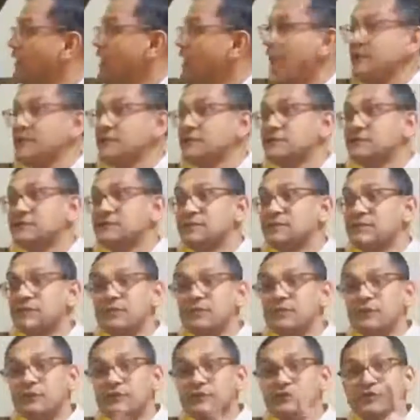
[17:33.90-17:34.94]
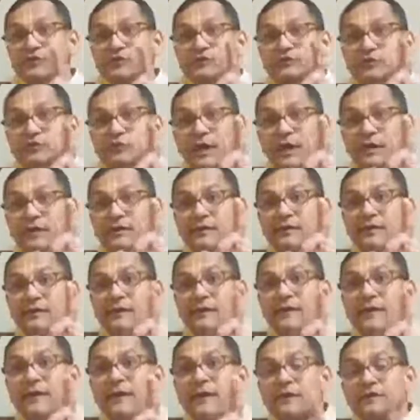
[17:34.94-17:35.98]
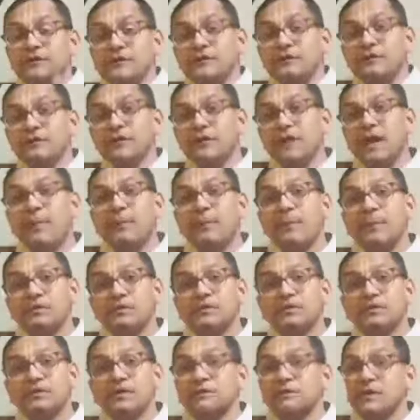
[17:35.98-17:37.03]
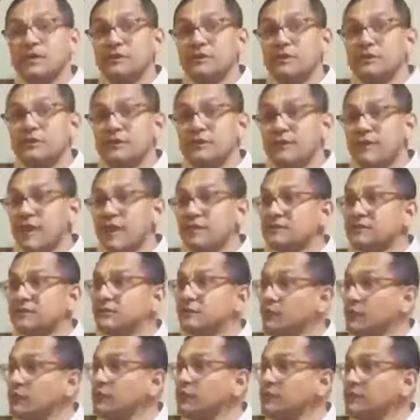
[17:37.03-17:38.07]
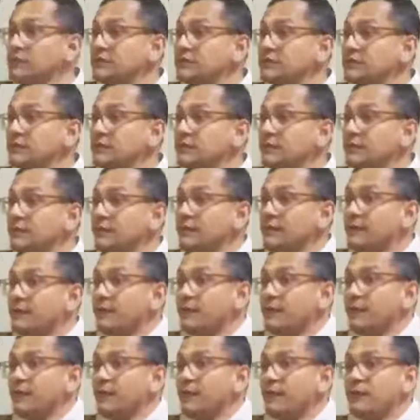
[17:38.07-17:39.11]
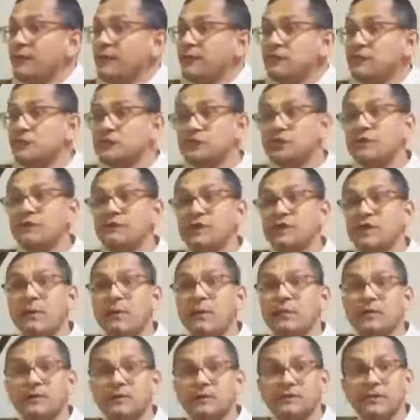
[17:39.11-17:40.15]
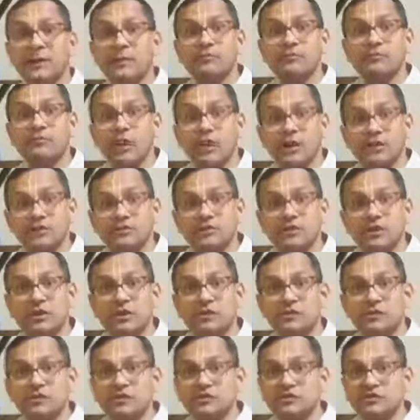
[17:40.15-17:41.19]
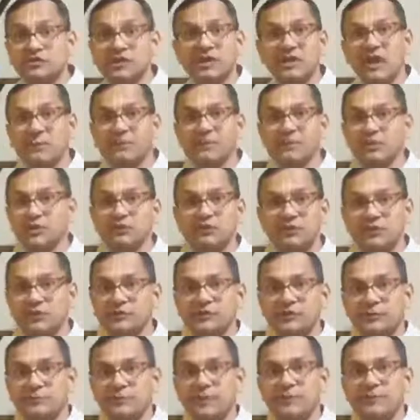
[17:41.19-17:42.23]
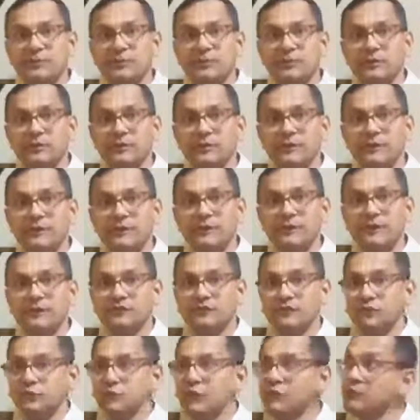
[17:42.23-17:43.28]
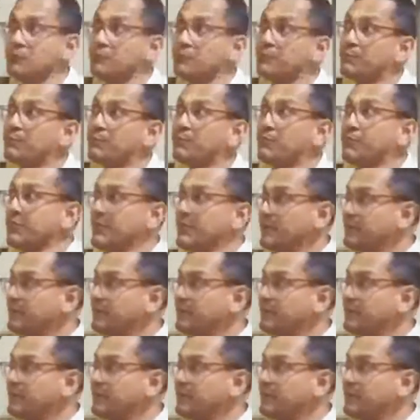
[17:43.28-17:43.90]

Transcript: And he's sitting there listening to, because even the Yamadutas, they're advanced devotees. They're serving Yamaraj. So they're just not like materialistic people. So they're also pretty